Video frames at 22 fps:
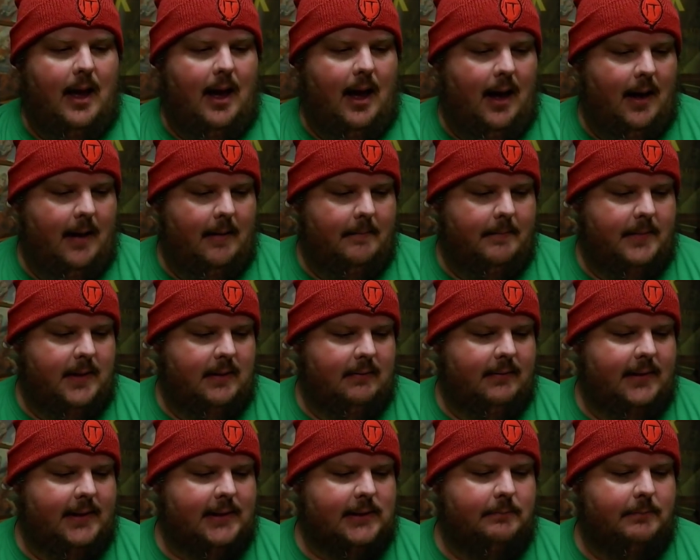Um,
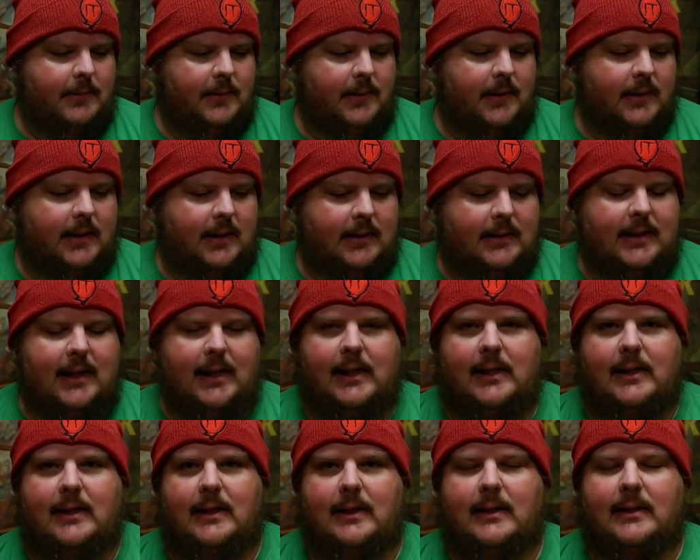this book
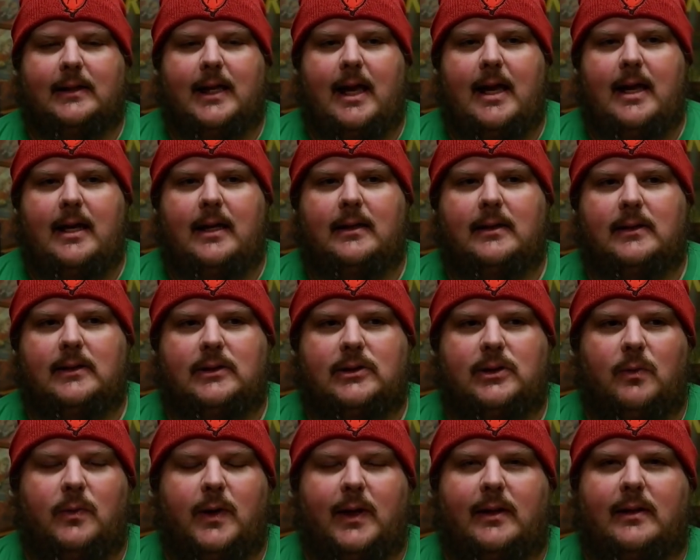did
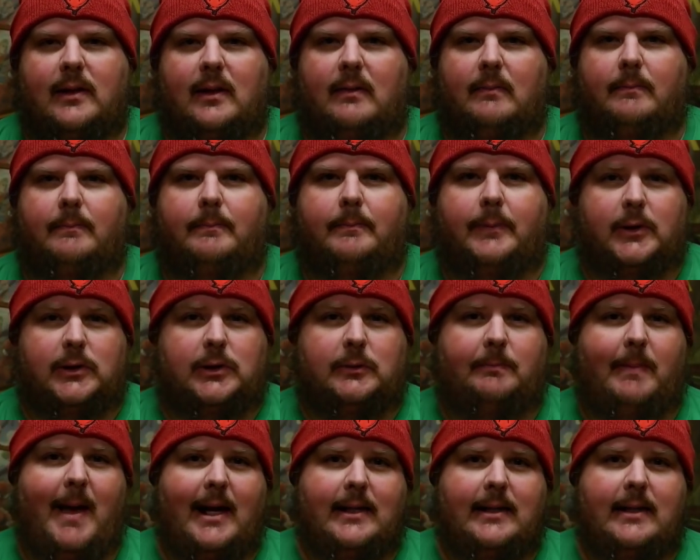things with
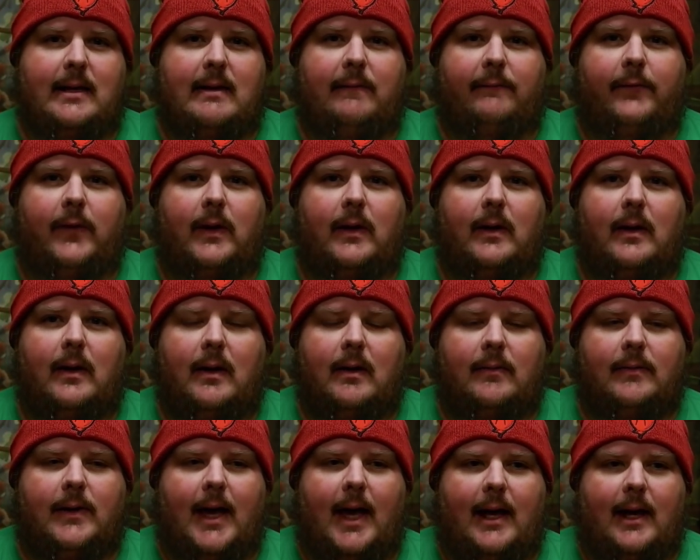perspective
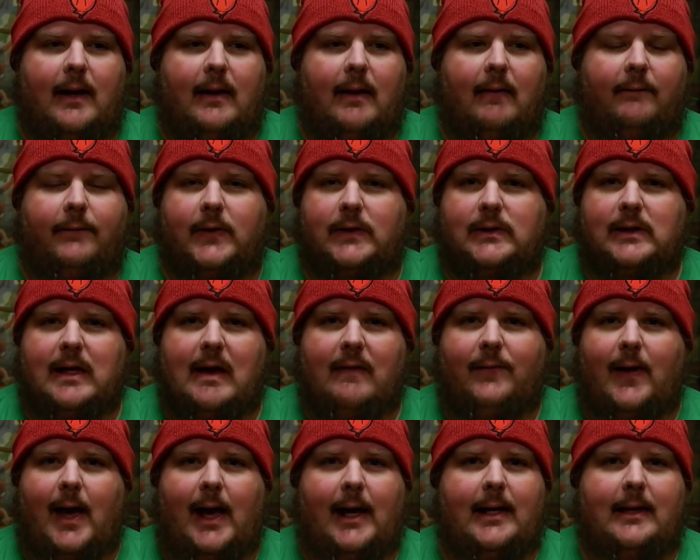that, first
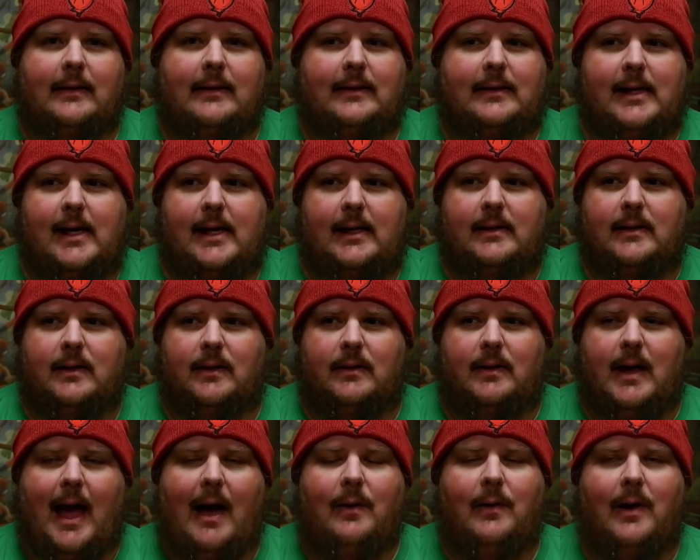off, I didn't think
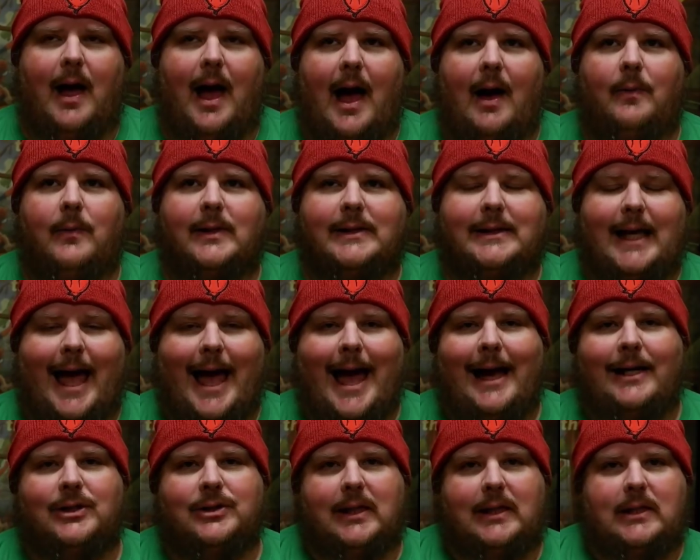I, I was
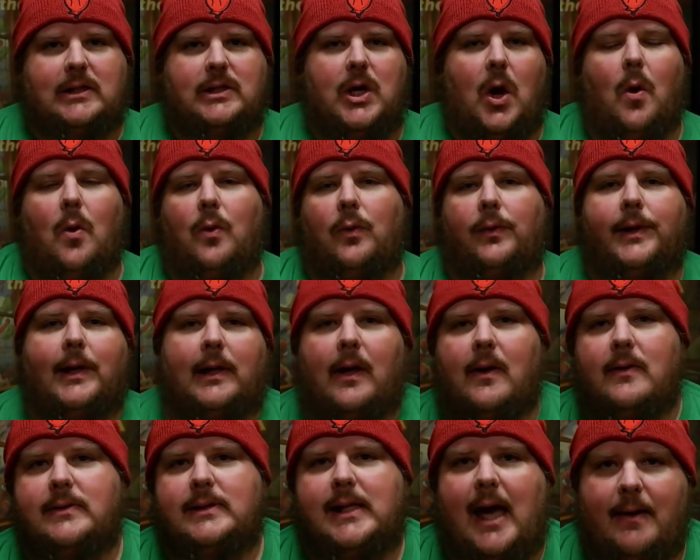actually told a
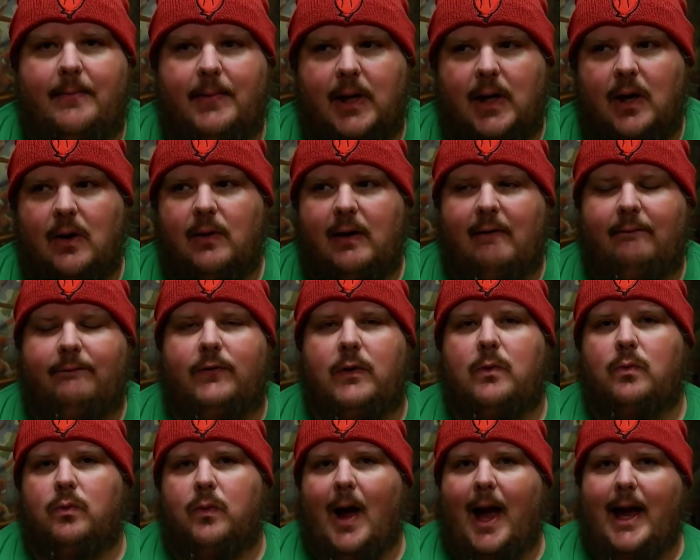long time ago, if
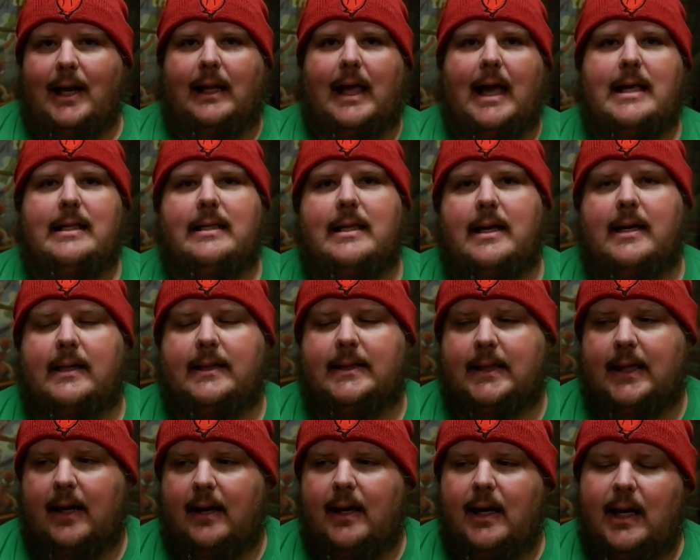you write like
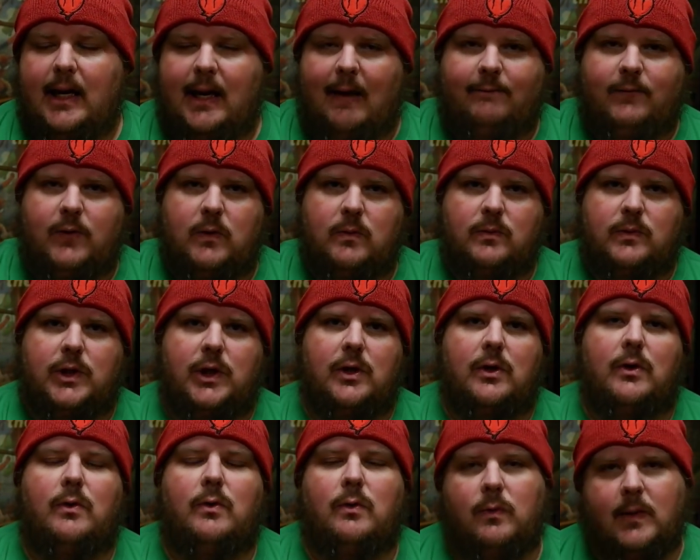this, if you
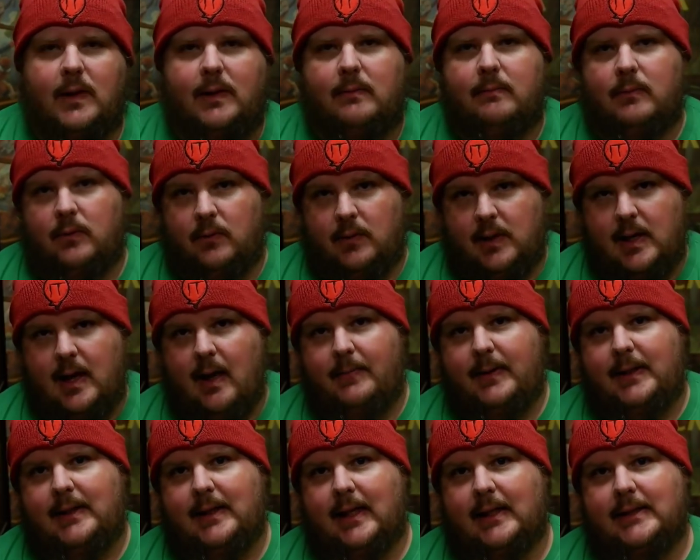do what
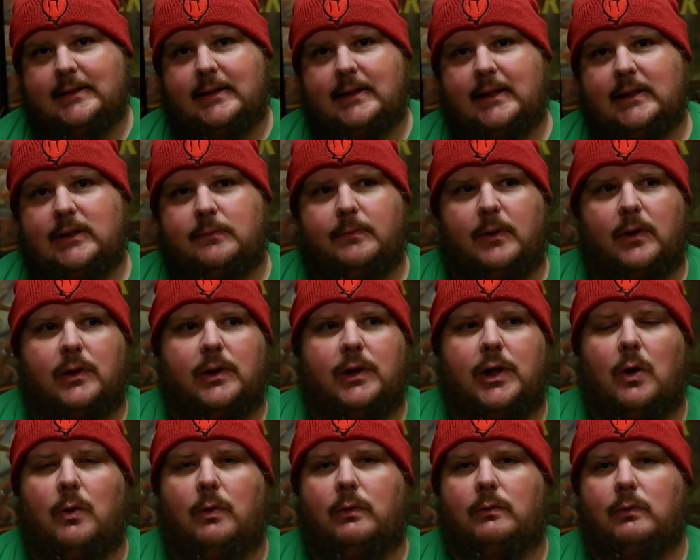Murakami does in this book,
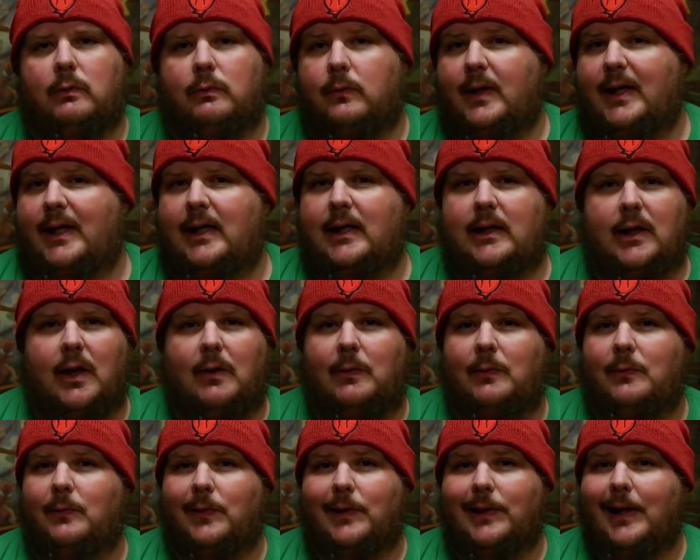no one will read it, no
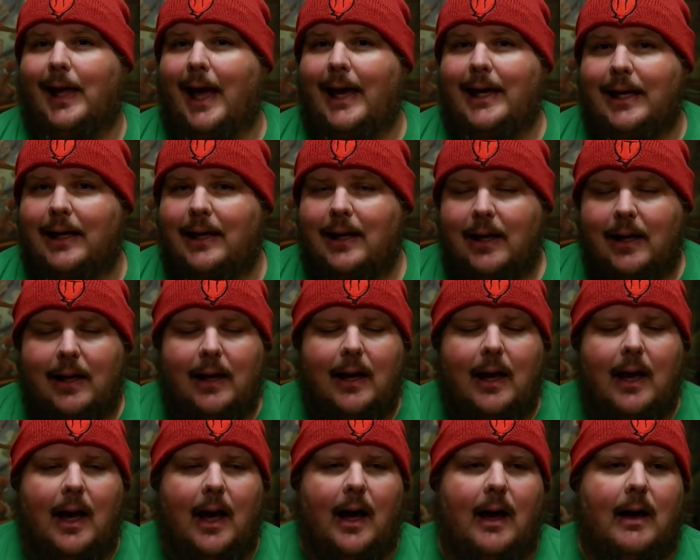one will like it,
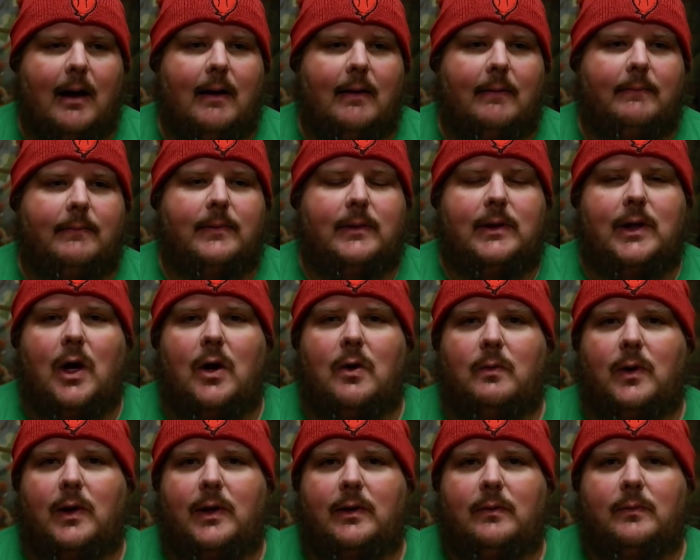um, no
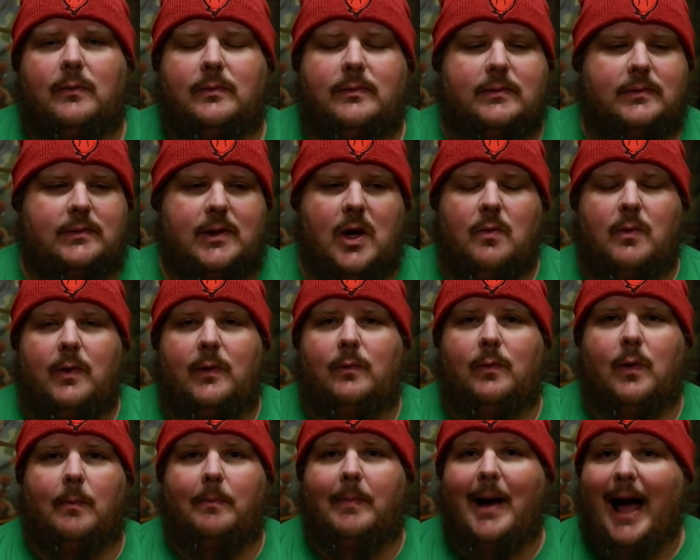one no
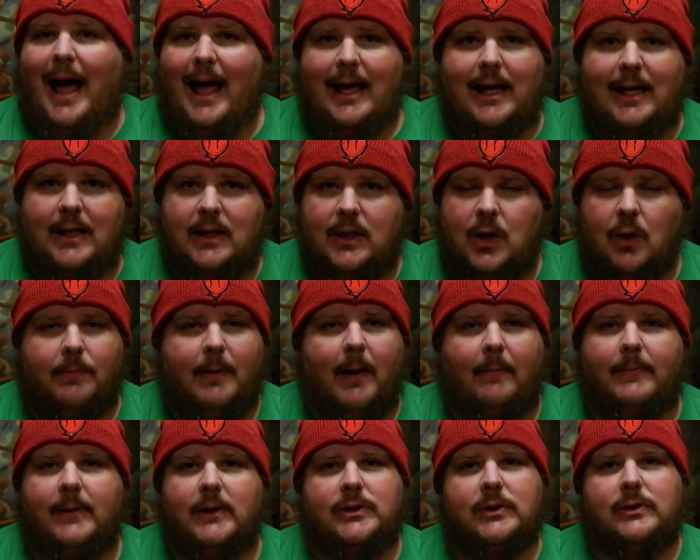one will buy it, no
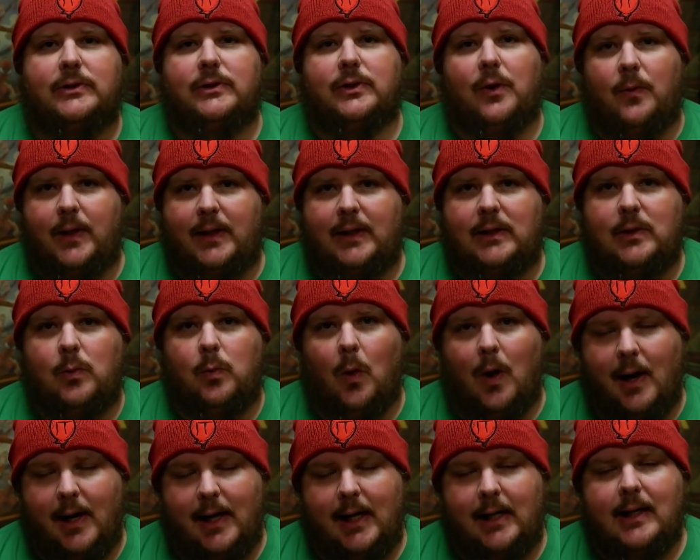publisher is going to
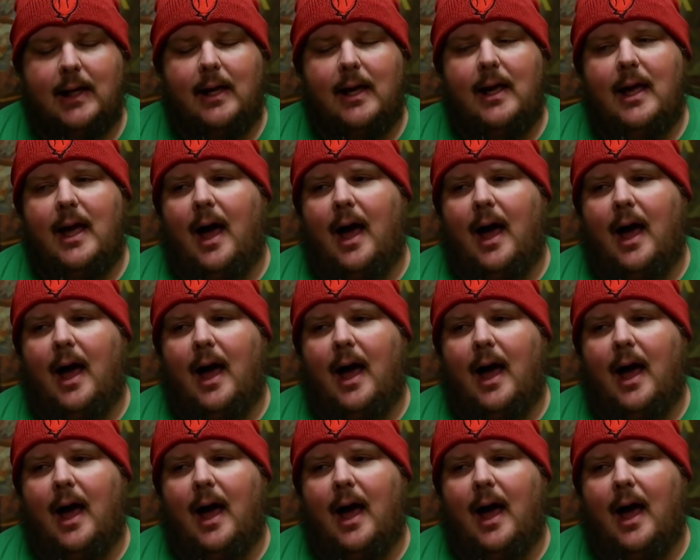want it.